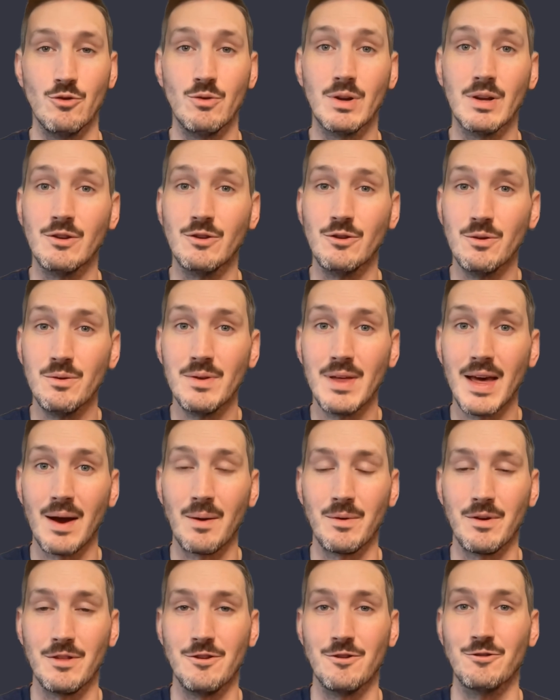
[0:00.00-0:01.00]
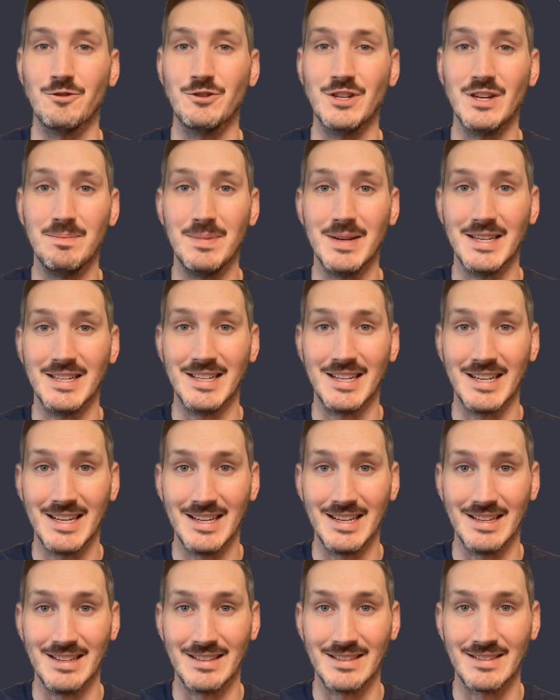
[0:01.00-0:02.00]
can do that with your
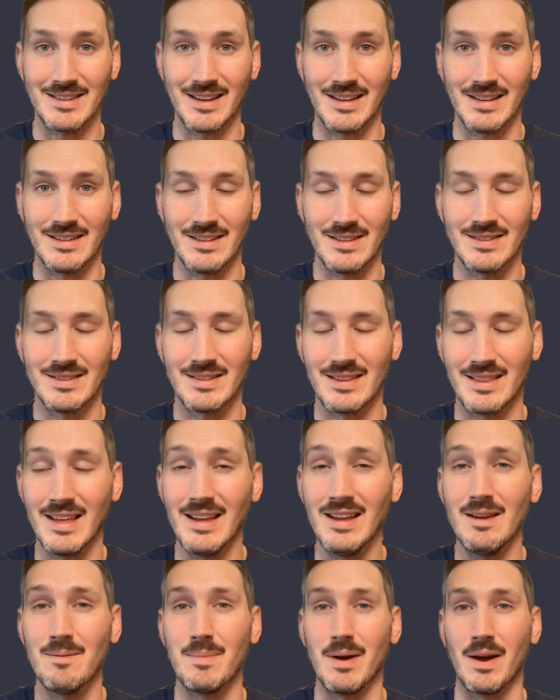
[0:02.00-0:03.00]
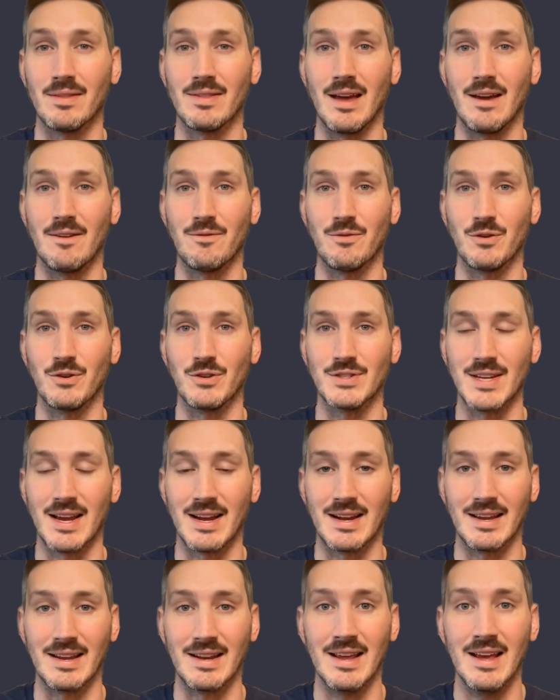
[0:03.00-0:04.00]
GPTs. Like, just think about that for a
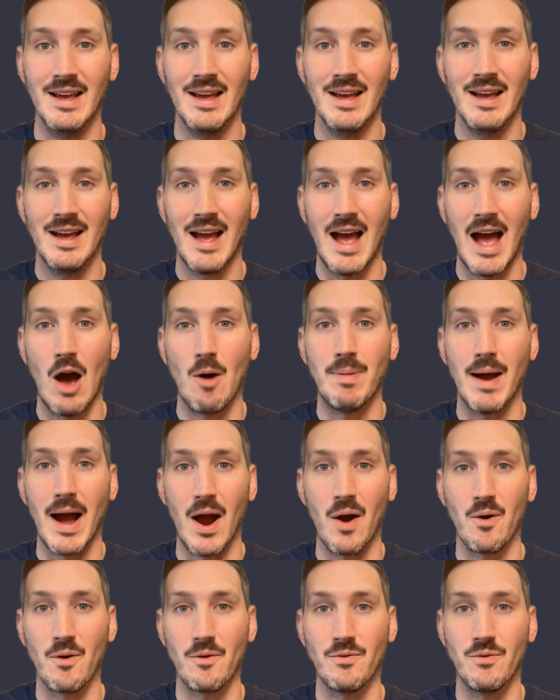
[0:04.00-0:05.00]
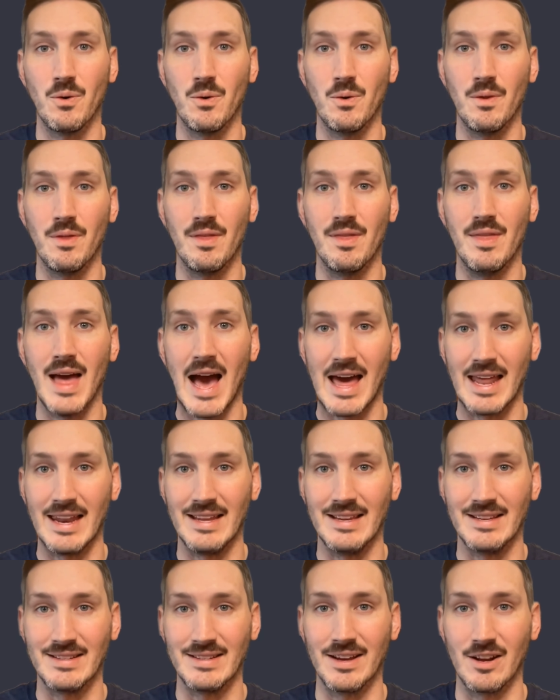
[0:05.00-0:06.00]
second, how powerful that
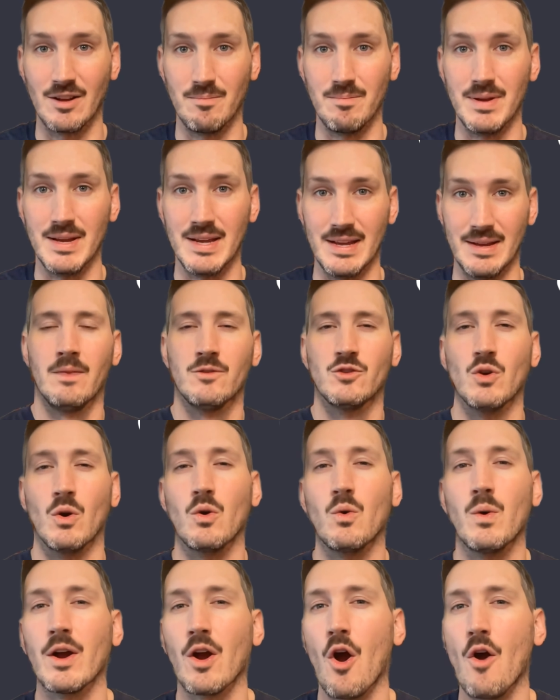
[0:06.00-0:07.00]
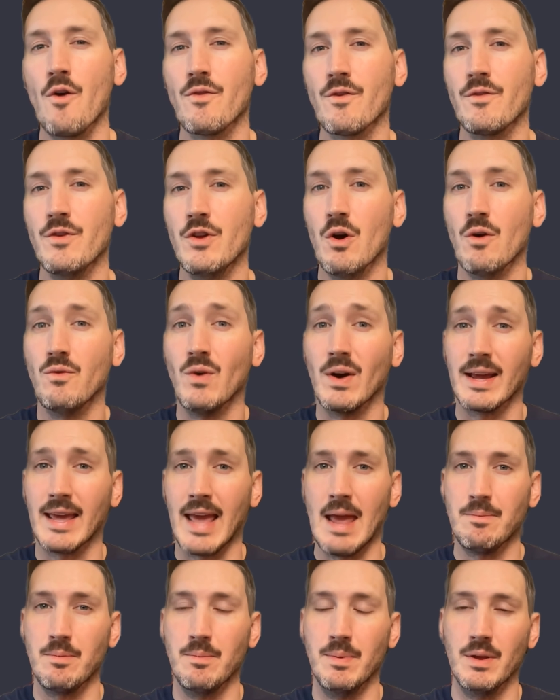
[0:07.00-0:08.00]
is going to be. So a quick overview of what
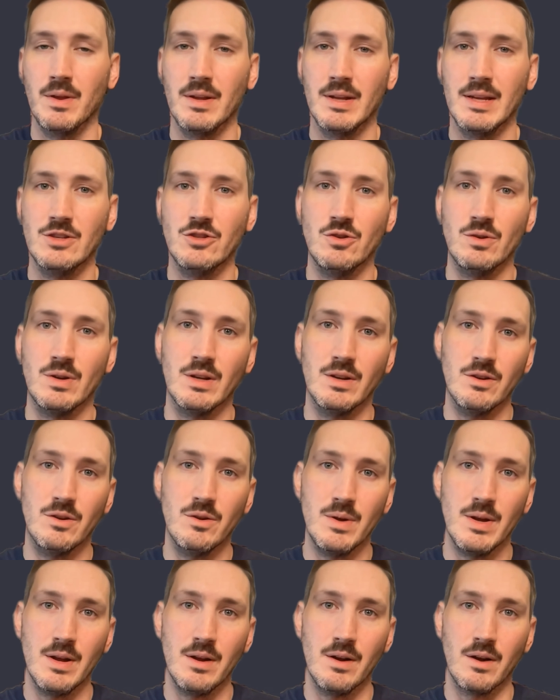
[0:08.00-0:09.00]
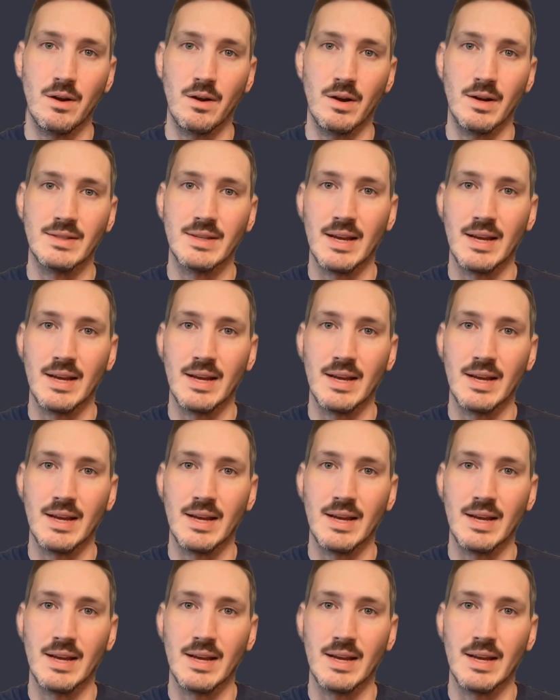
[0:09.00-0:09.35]
capabilities you can do here. It's